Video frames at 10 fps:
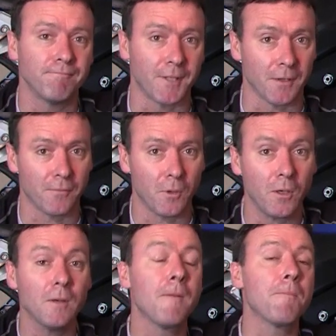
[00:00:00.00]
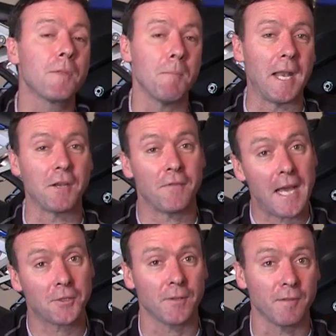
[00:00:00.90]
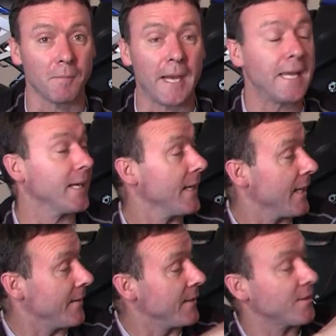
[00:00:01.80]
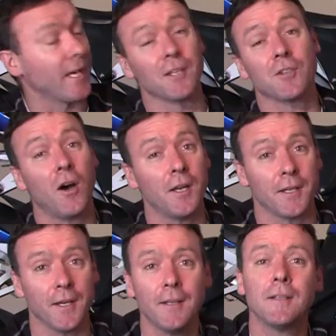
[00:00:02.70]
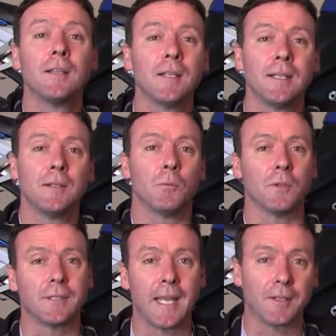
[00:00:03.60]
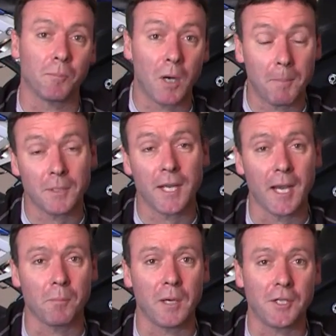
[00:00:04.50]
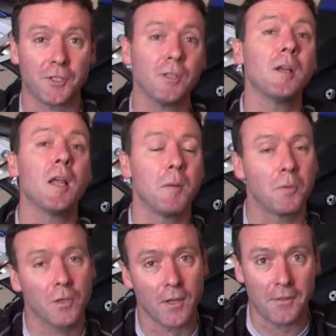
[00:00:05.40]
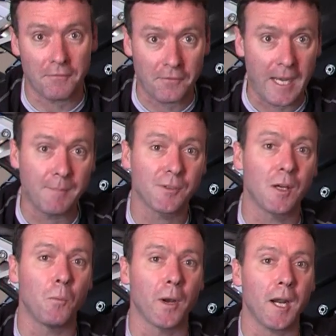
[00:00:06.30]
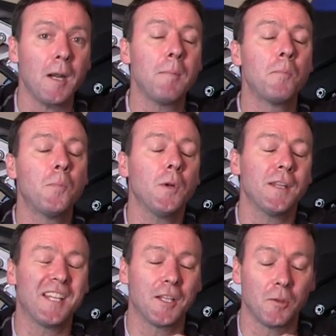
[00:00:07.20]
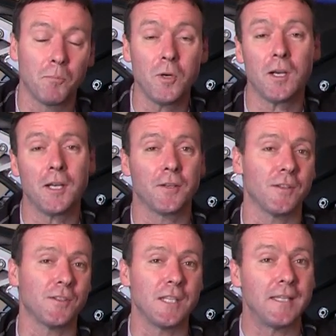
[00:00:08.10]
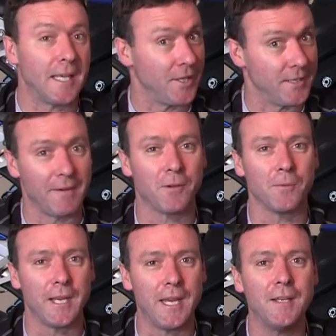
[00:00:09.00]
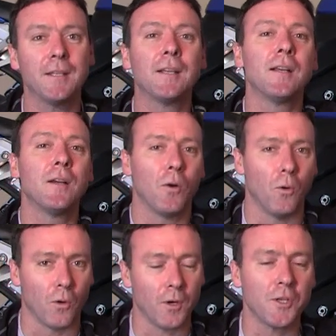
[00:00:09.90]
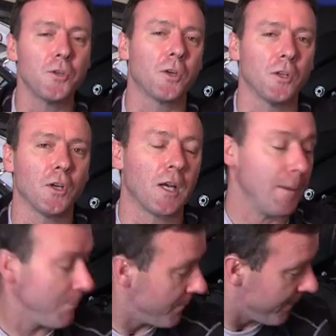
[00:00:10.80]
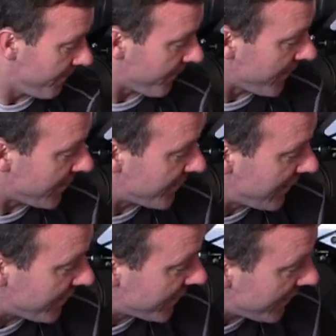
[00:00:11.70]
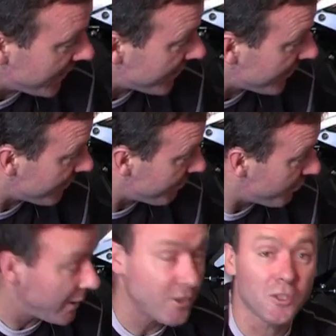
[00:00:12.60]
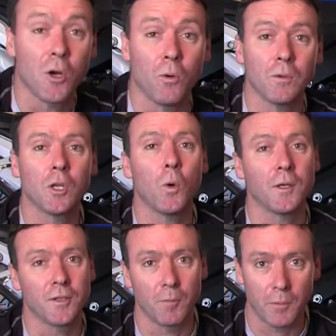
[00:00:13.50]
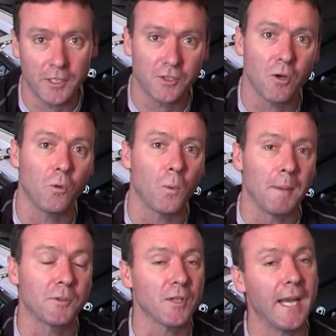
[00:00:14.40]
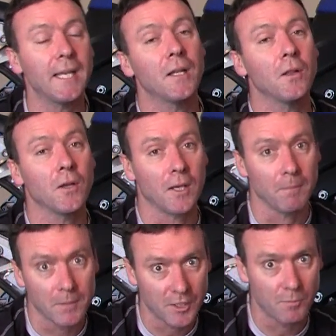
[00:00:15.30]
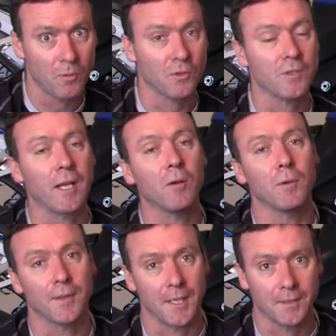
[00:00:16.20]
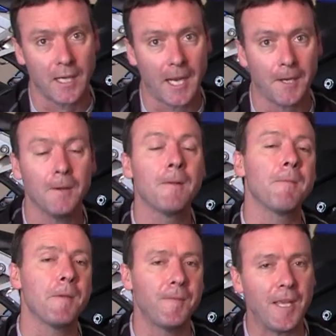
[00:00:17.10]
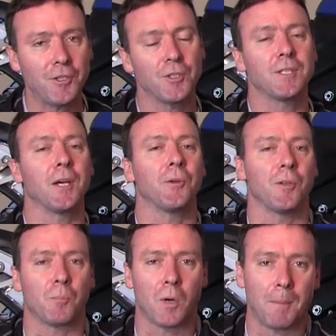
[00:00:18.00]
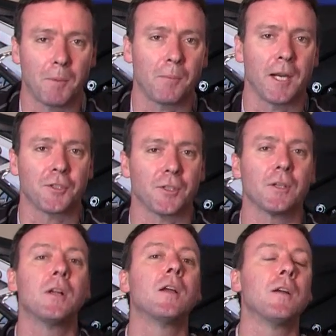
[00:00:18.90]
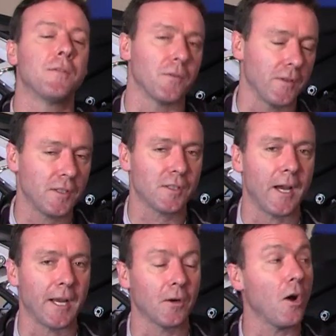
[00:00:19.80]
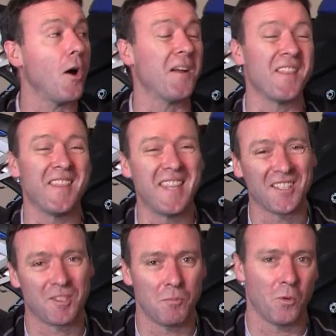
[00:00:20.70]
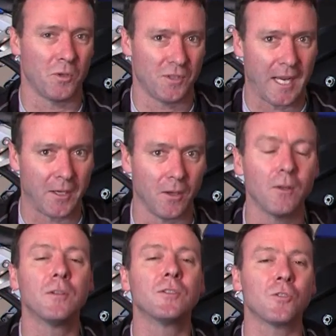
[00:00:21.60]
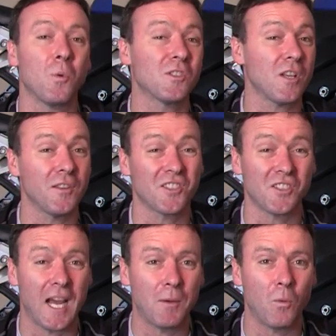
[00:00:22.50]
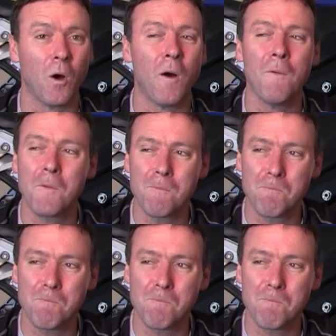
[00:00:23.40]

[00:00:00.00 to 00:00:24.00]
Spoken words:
Therefore, the manufacturer of the bike, in this case Honda, will take the proper tire pressure, put it on the frame somewhere, put it in a little book under the seat that you never read, or you can look up, for this instance, Bridgestone. Go onto the Bridgestone website, look up this motorcycle with their tire, and they should tell you the proper pressure for this tire on this motorcycle. So what's on the sidewall?